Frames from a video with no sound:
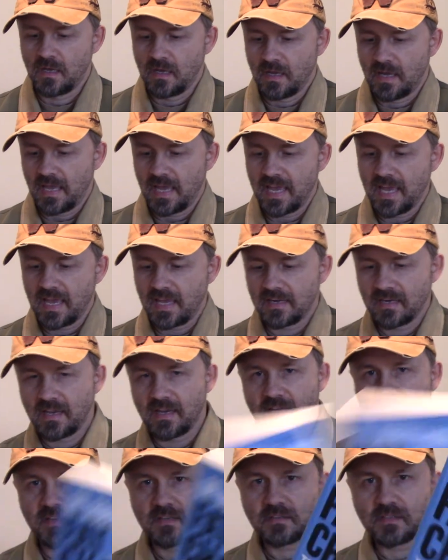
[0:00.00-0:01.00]
And
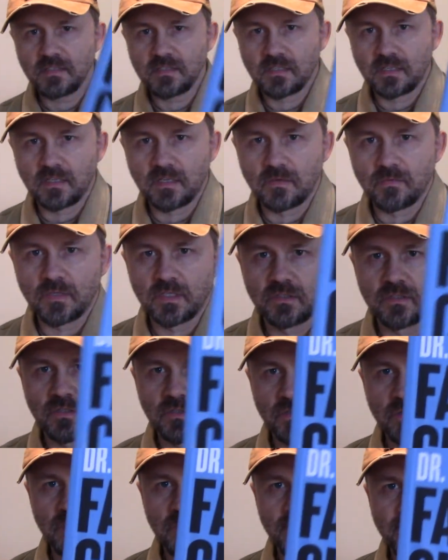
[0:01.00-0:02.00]
uh, this is a good one,
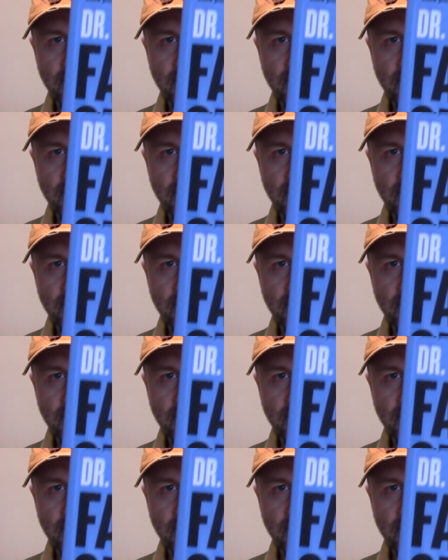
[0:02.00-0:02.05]
too.